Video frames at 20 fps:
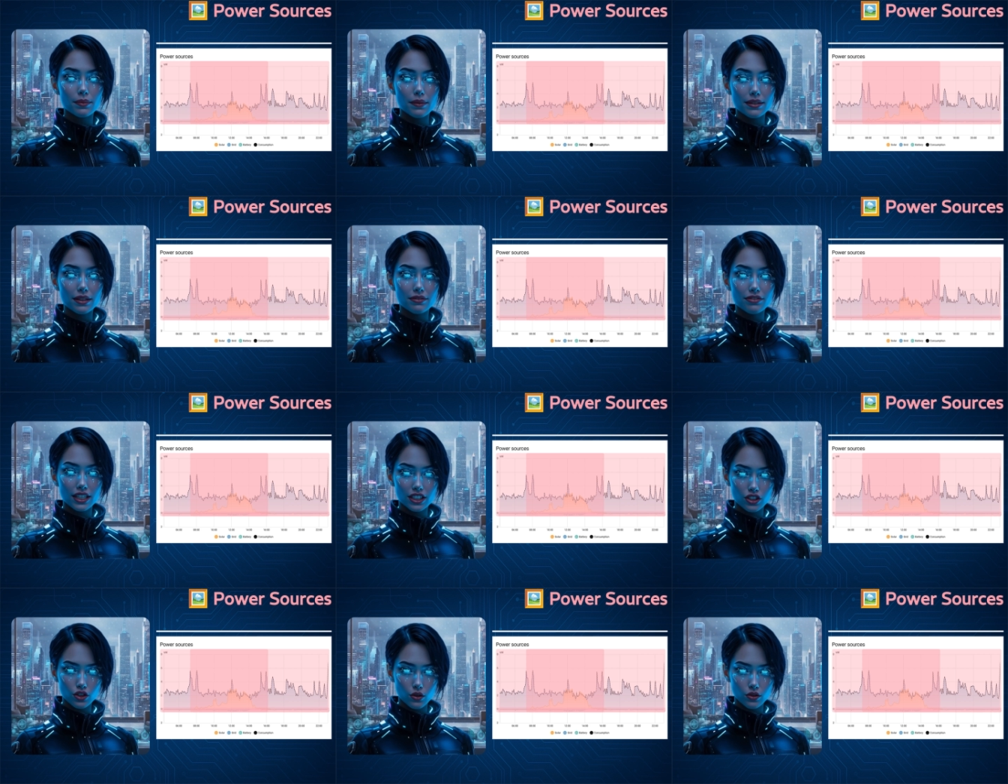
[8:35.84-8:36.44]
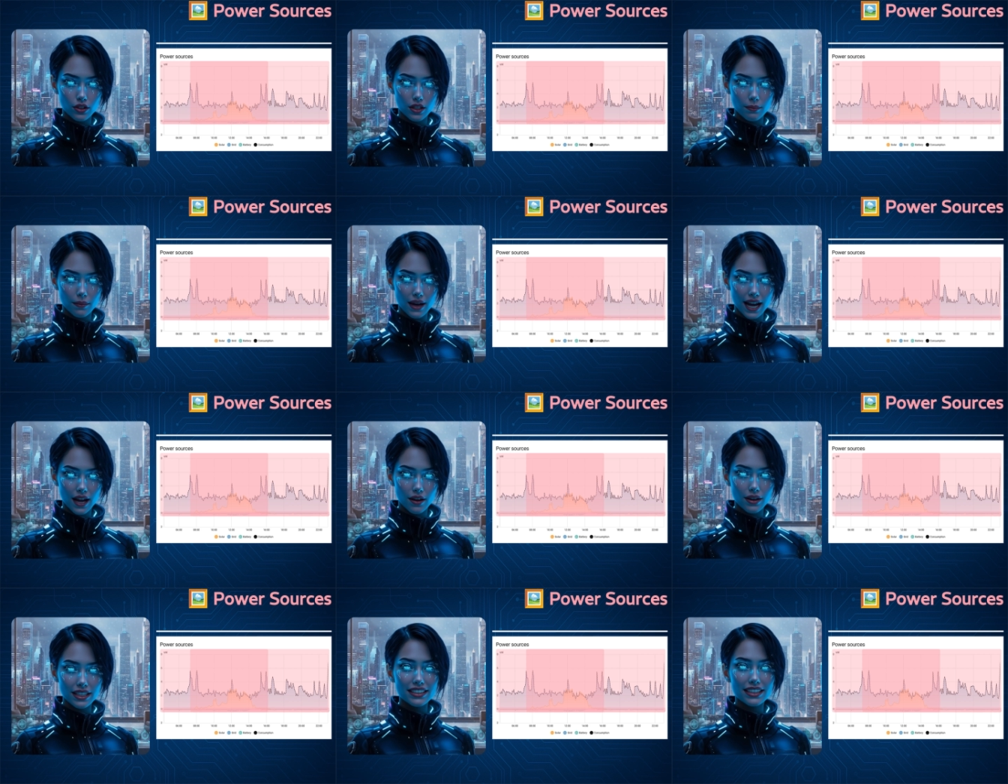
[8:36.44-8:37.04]
The visual
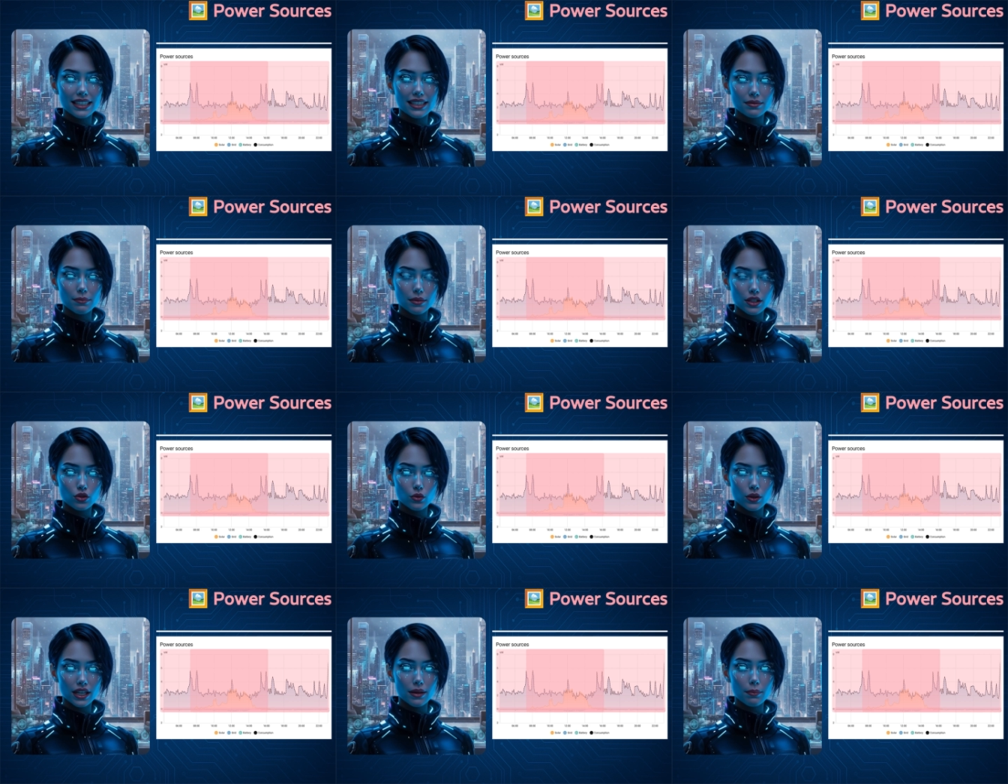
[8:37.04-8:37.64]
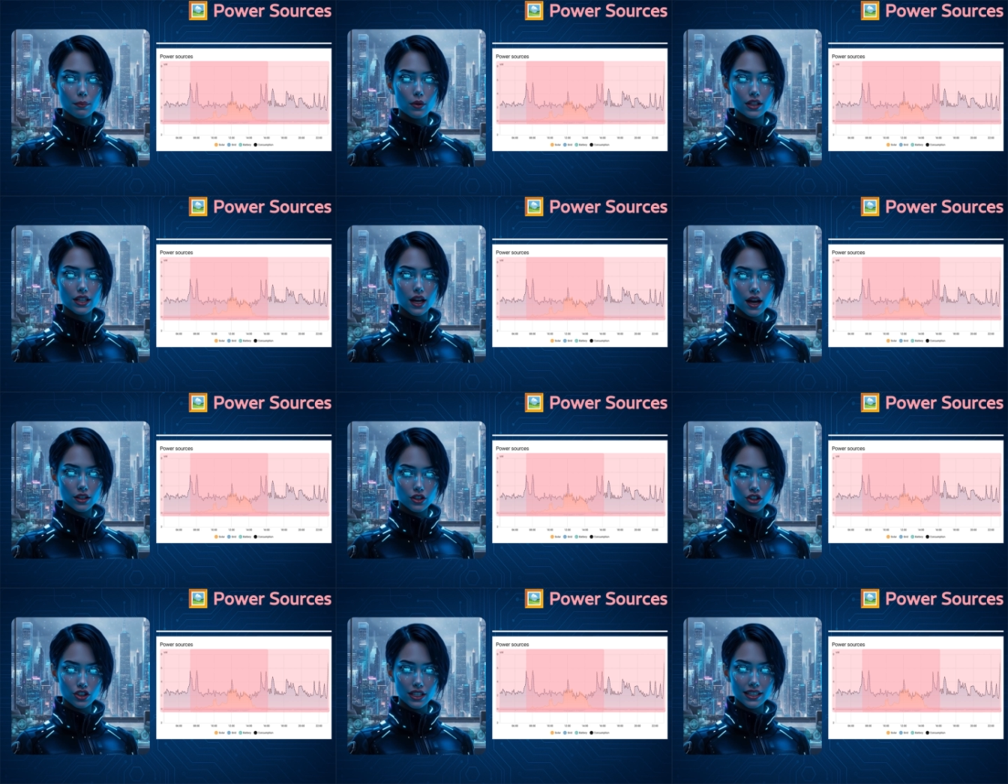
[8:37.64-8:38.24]
comparison between
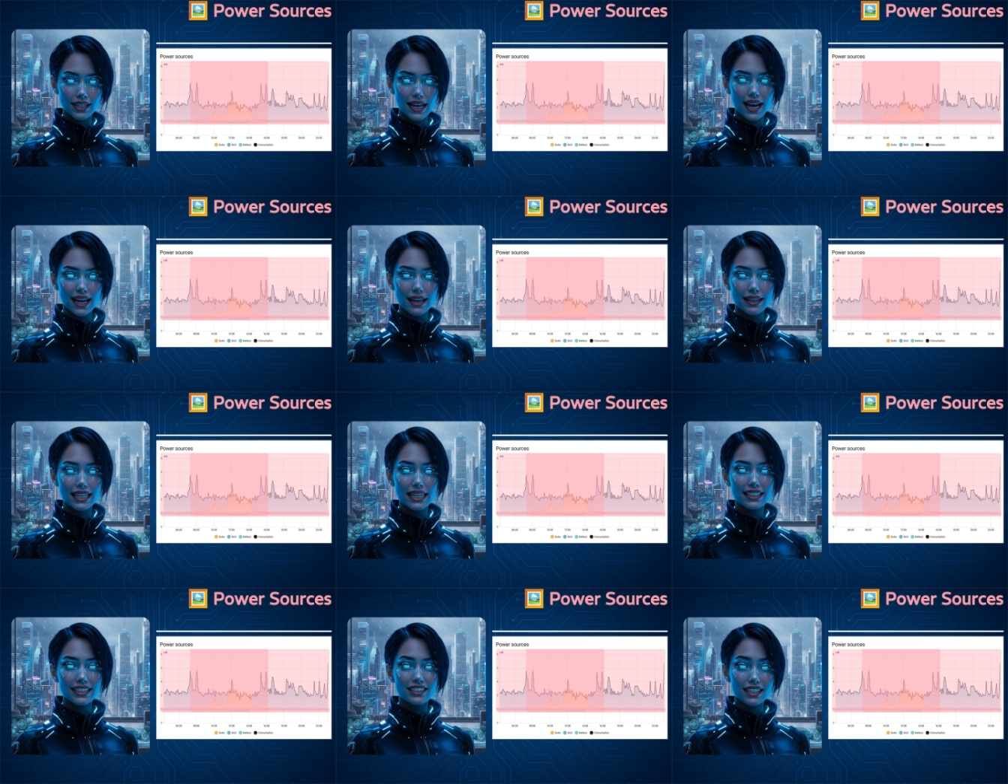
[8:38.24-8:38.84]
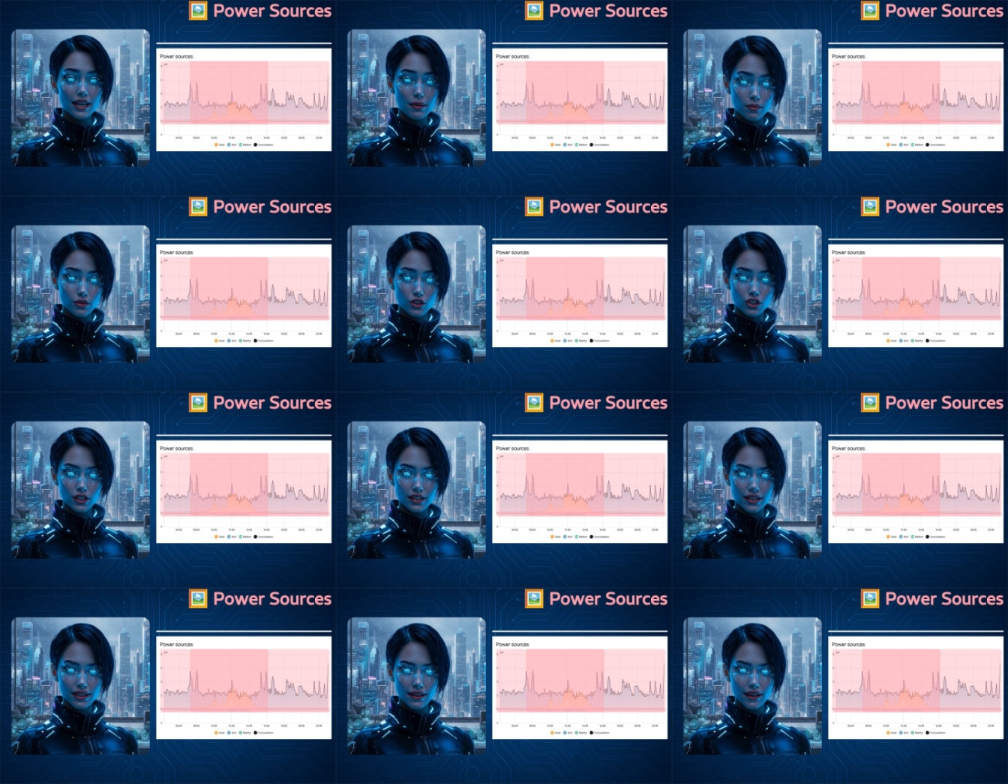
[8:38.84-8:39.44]
production and
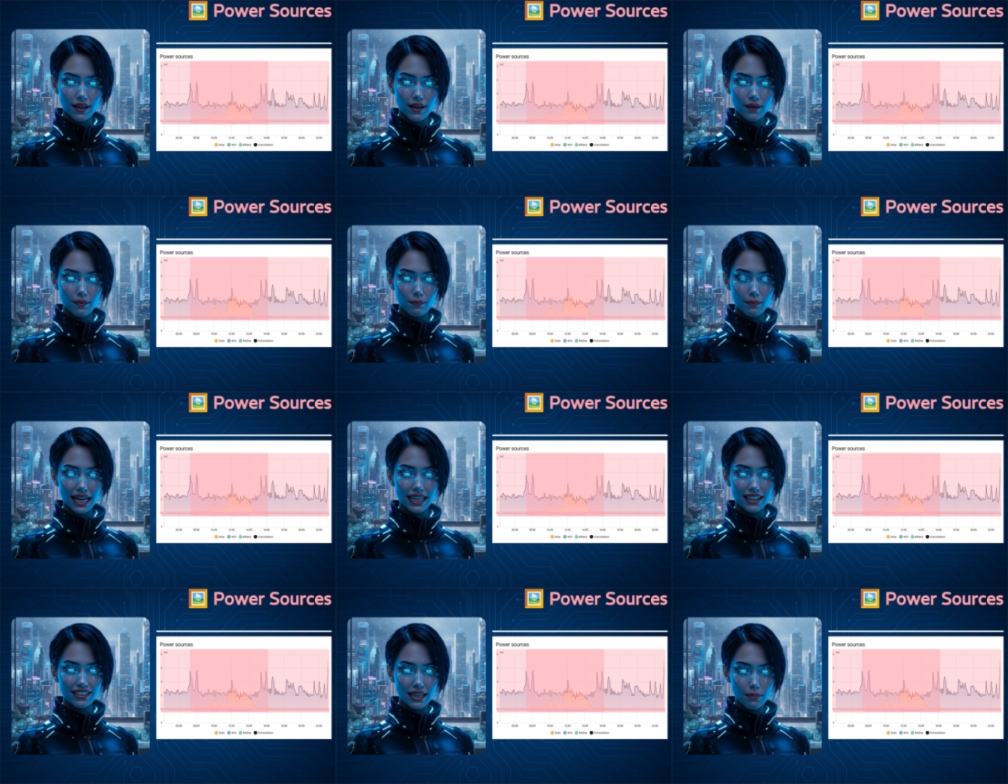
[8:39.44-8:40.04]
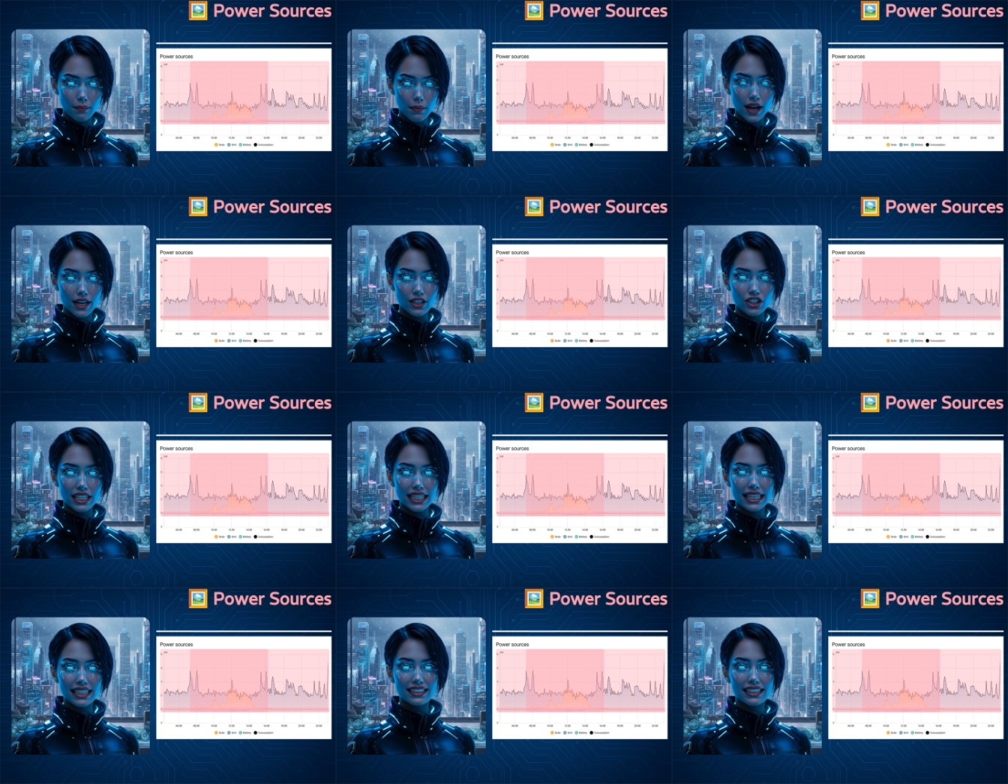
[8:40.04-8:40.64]
consumption makes it
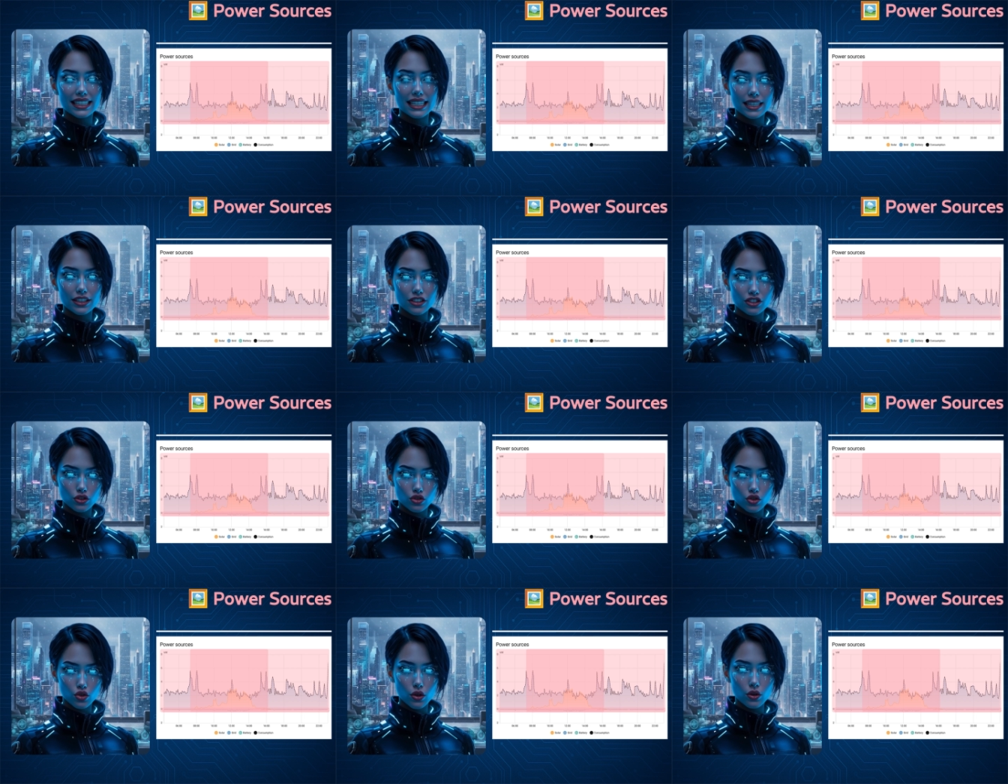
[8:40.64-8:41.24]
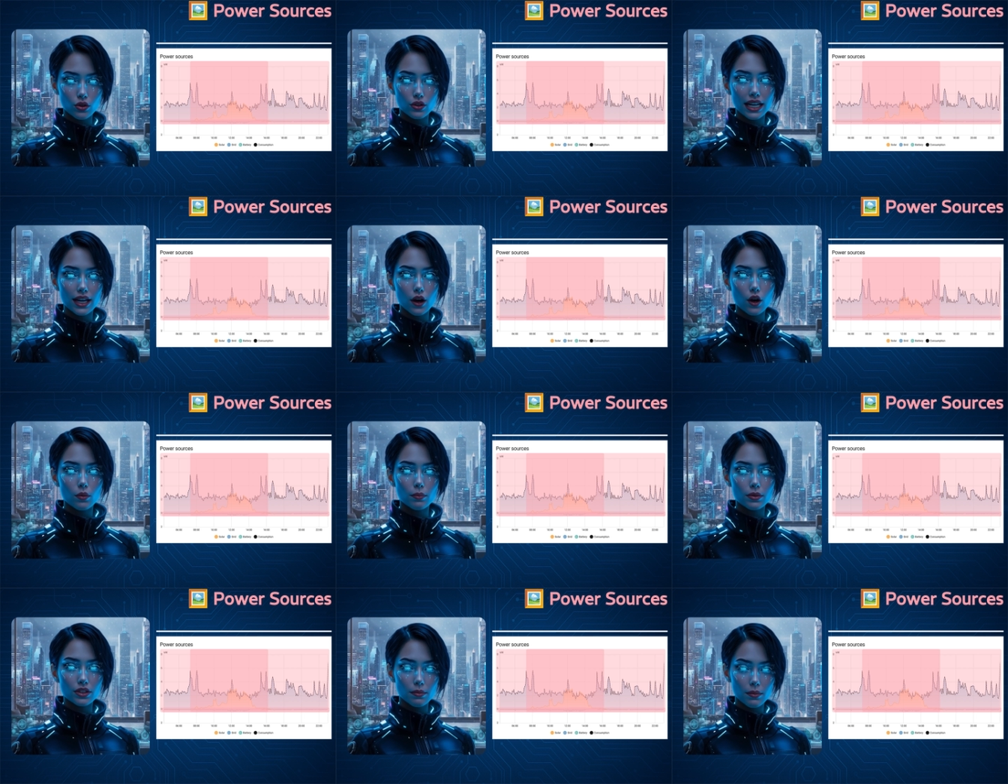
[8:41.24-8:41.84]
much easier to truly
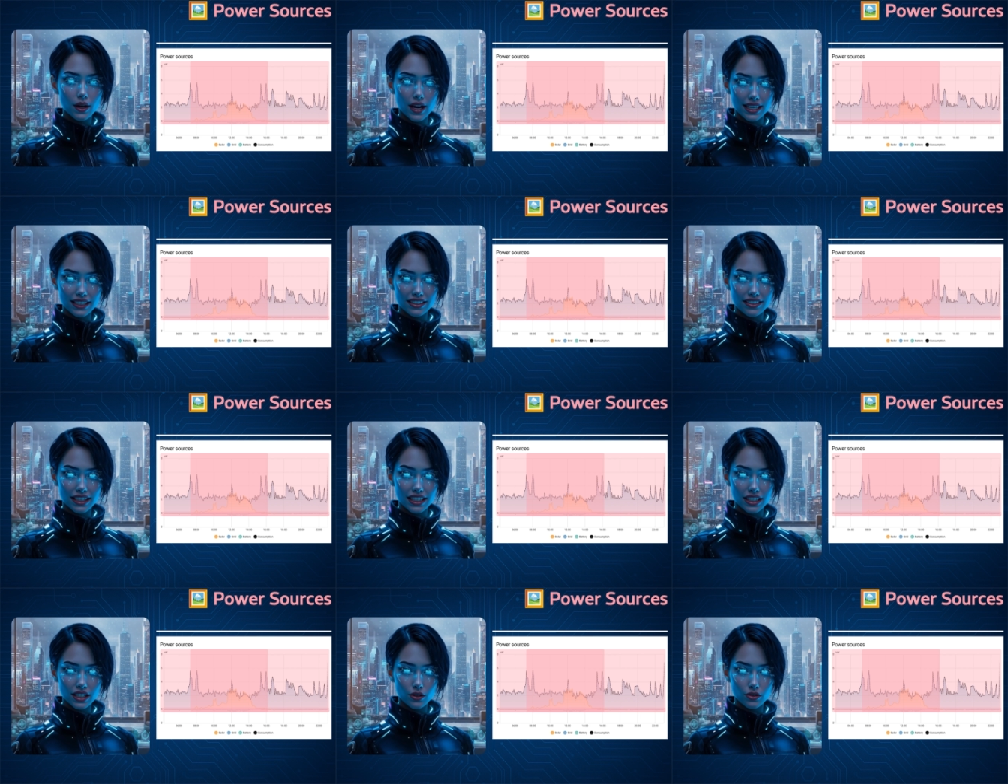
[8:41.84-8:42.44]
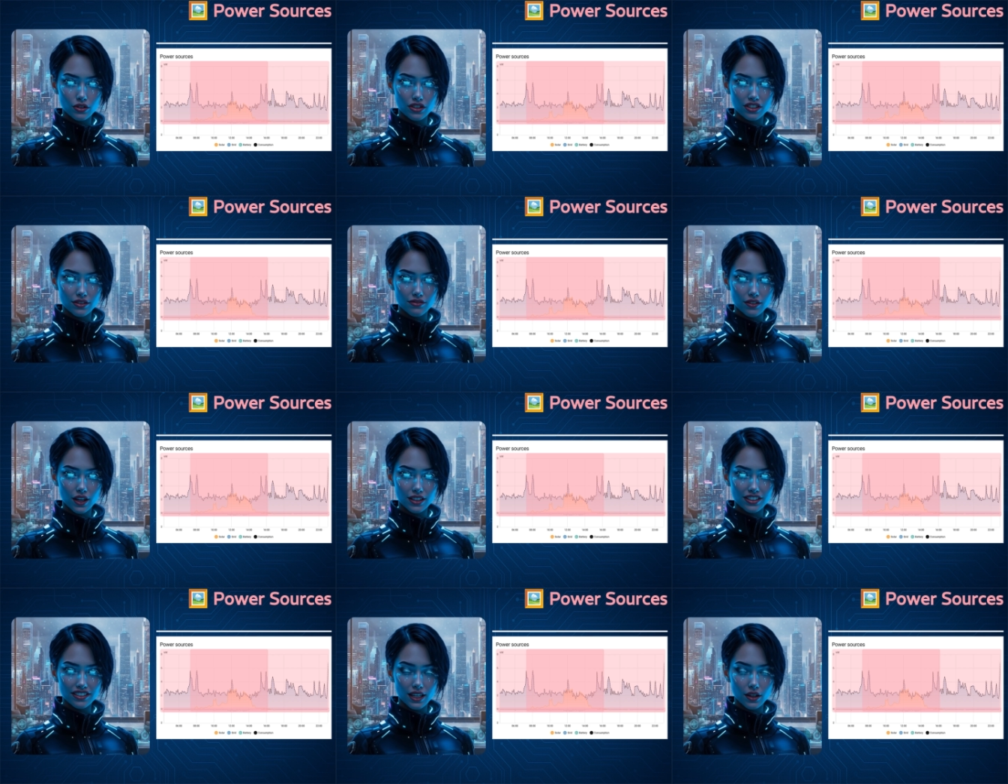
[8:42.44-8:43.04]
optimise the use of
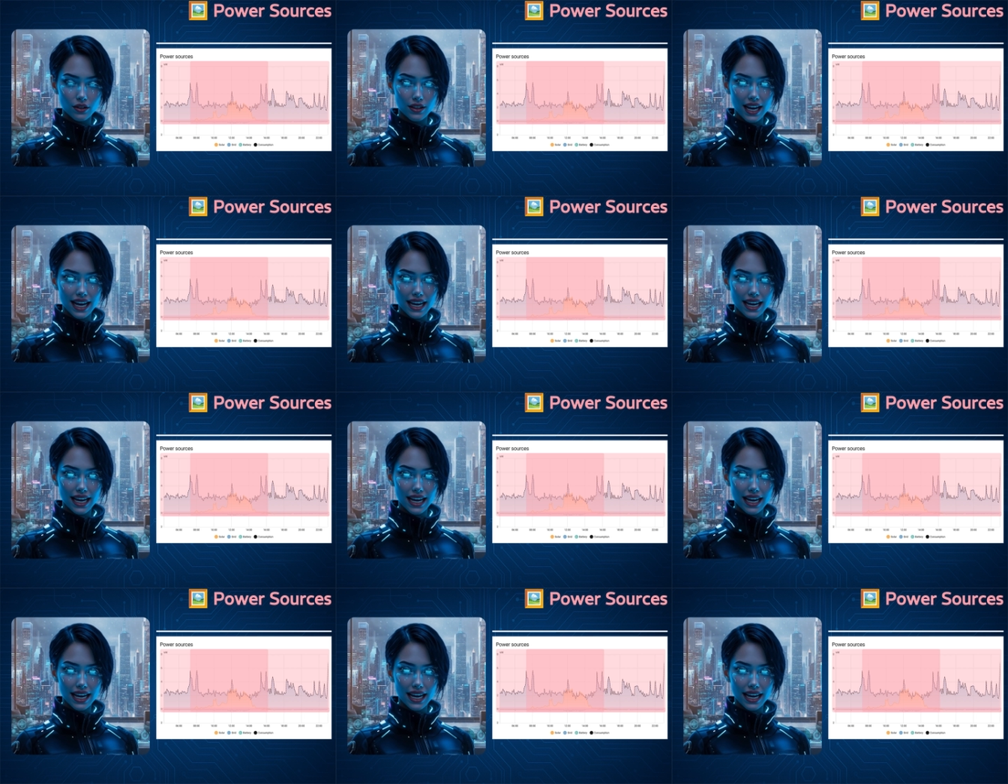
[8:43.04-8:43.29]
our solar